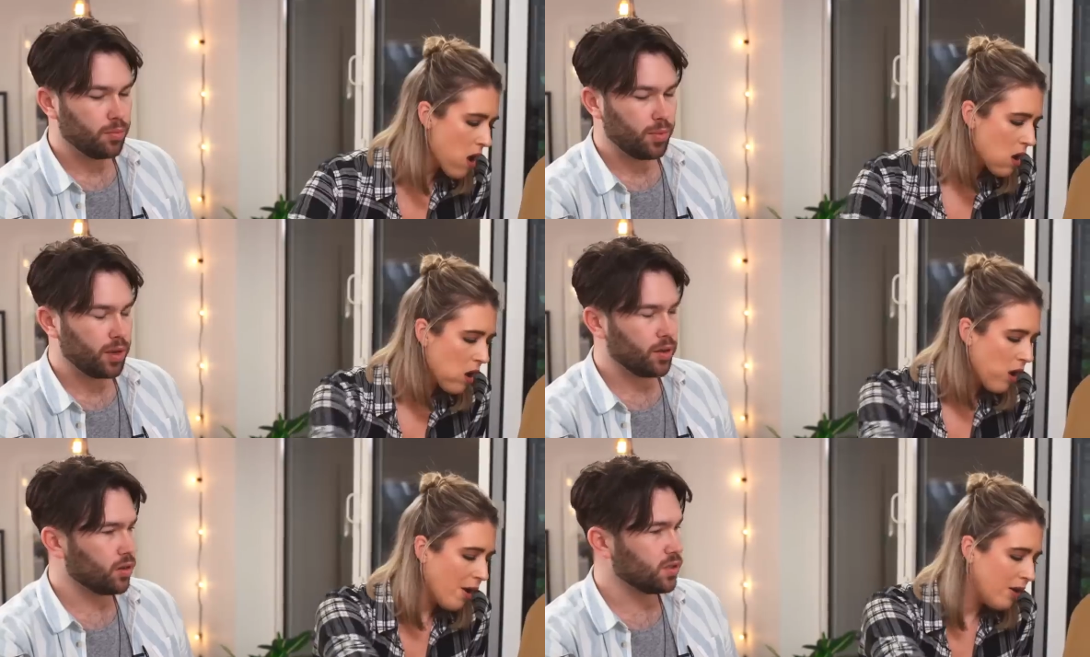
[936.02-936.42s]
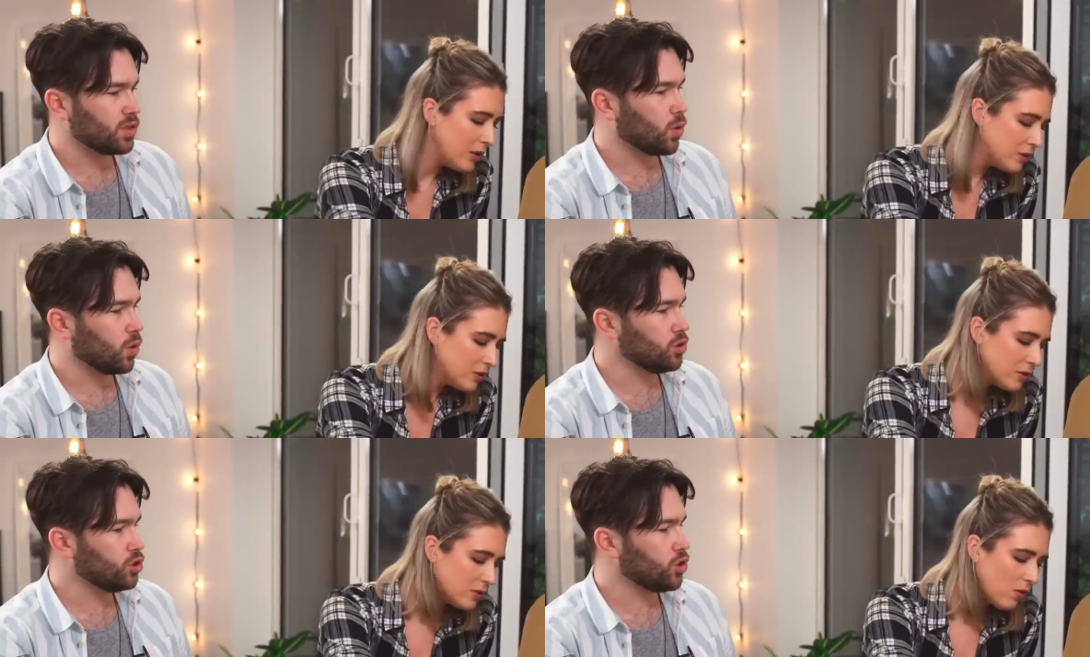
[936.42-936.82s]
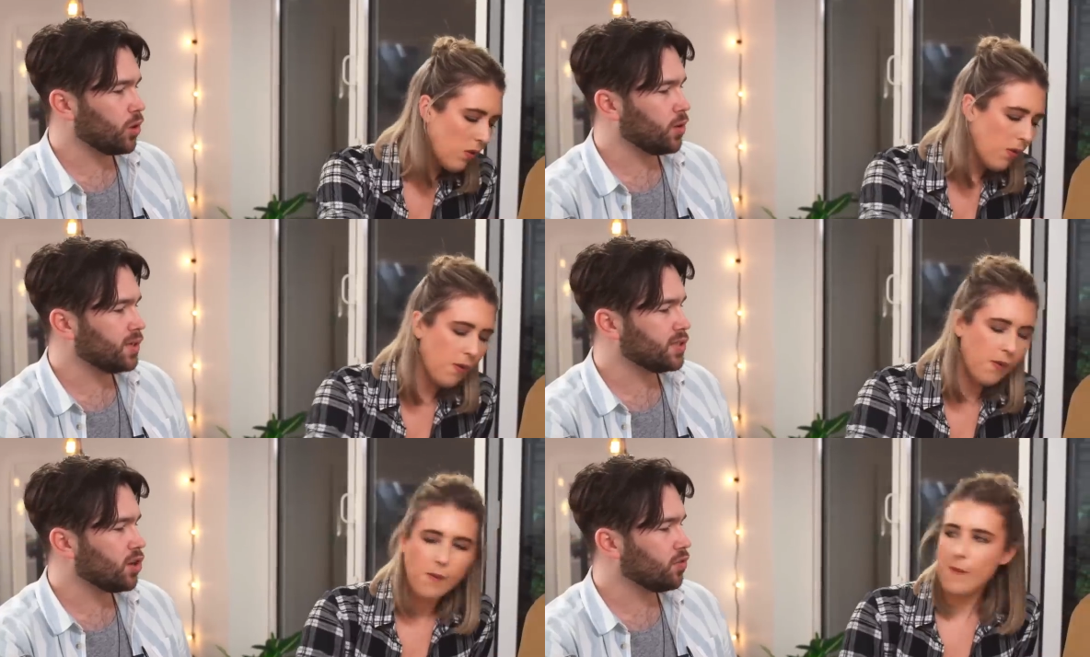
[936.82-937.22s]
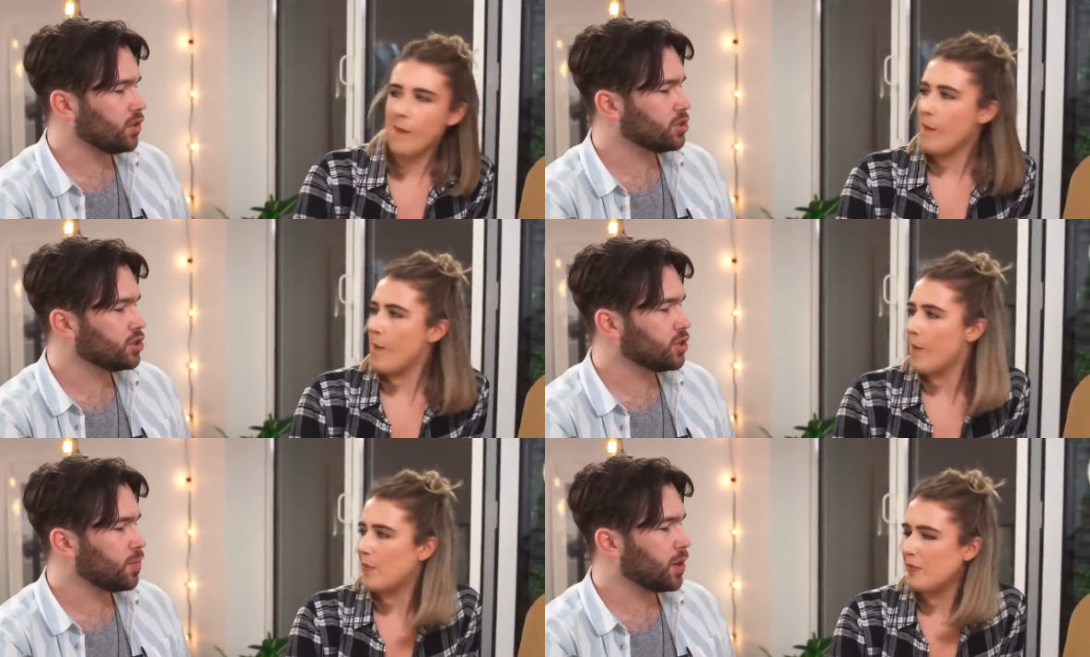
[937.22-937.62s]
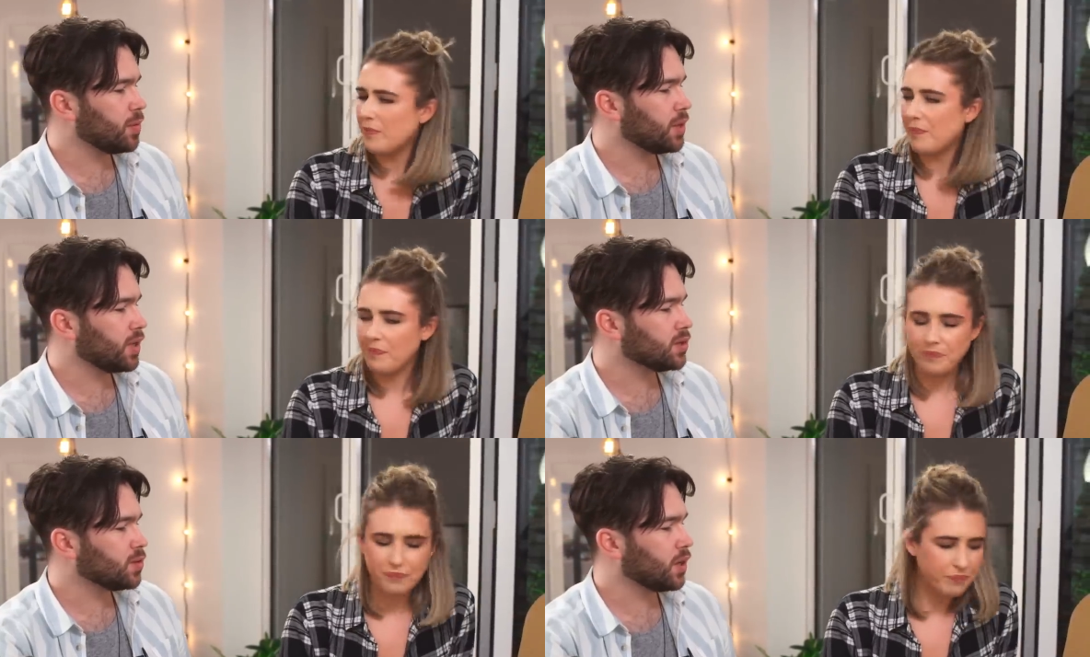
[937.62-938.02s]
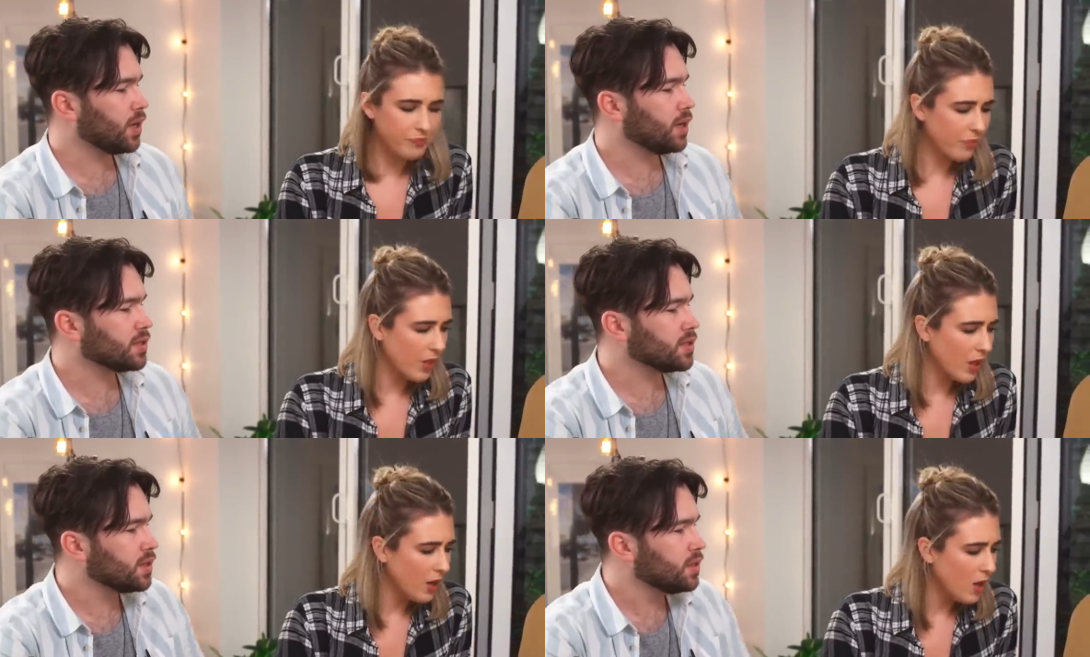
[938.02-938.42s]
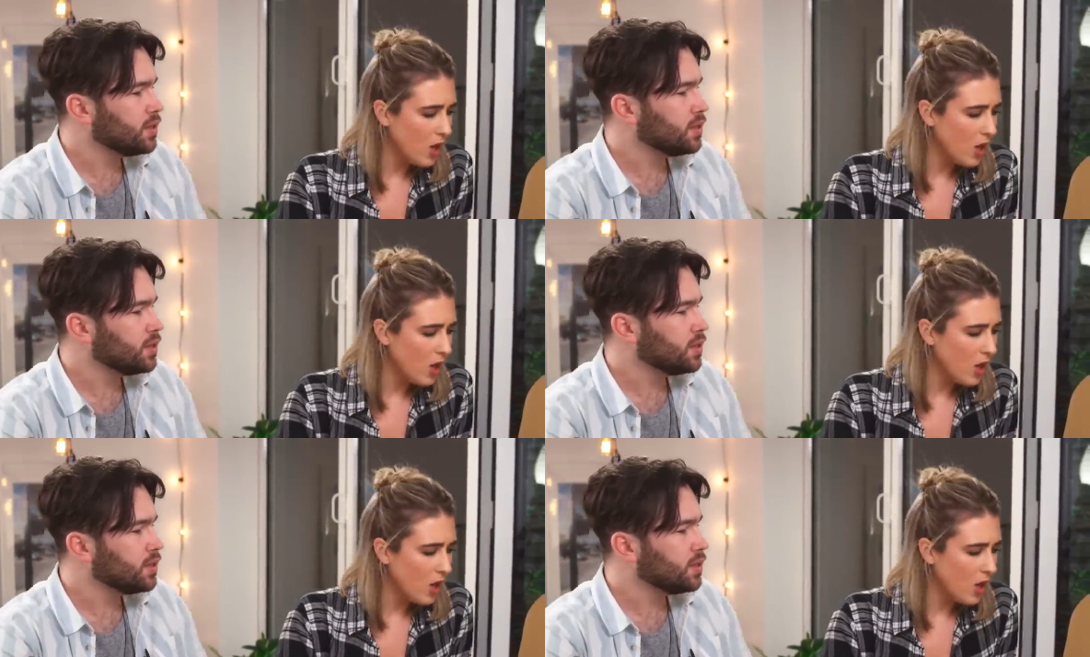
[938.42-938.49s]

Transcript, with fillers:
Speaker 1: Because Cointreau is orange, so maybe mm. that's hmm. what it is.